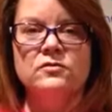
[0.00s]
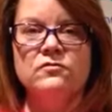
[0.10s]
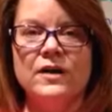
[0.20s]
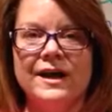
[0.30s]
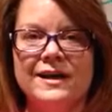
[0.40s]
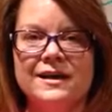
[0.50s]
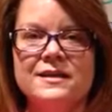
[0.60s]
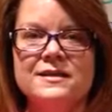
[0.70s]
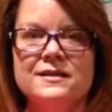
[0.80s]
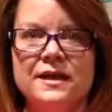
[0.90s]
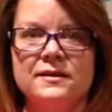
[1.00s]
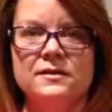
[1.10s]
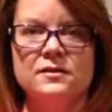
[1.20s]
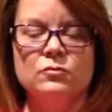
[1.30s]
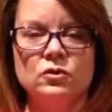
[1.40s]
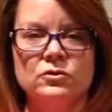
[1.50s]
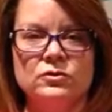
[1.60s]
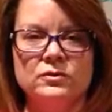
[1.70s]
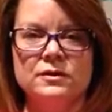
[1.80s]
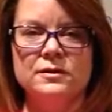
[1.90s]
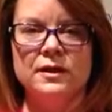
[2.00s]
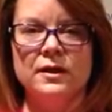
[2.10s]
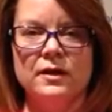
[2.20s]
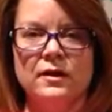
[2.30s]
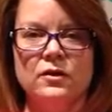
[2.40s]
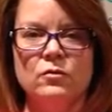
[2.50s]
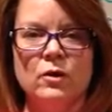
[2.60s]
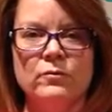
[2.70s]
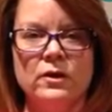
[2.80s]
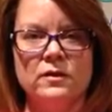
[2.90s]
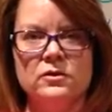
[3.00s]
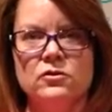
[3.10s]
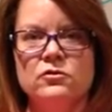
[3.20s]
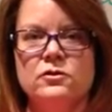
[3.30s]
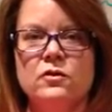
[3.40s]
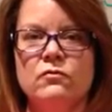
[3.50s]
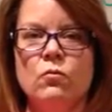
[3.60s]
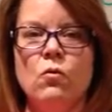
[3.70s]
dividing decimals, and you might be asking yourself,